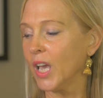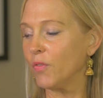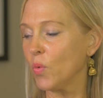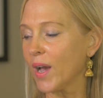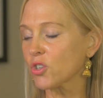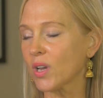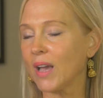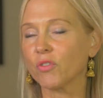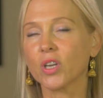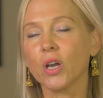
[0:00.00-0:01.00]
If you
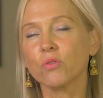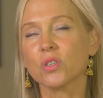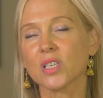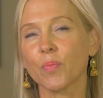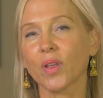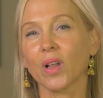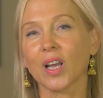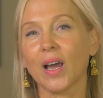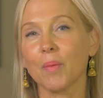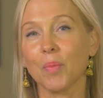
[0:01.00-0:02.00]
actually have to go to something
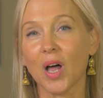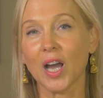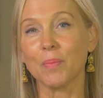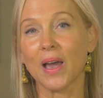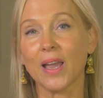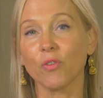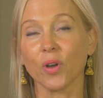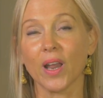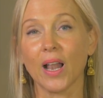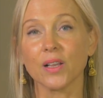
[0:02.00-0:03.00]
like an applied
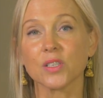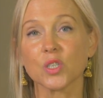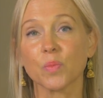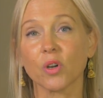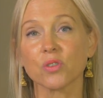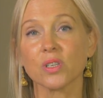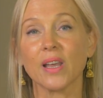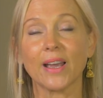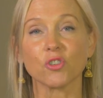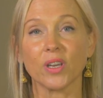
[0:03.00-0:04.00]
behavior analysis person
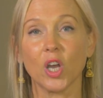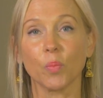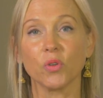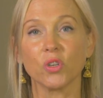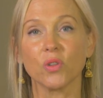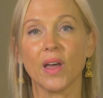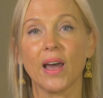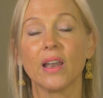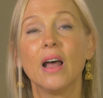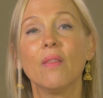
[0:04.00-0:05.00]
to actually help you do
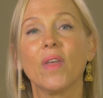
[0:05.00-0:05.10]
that,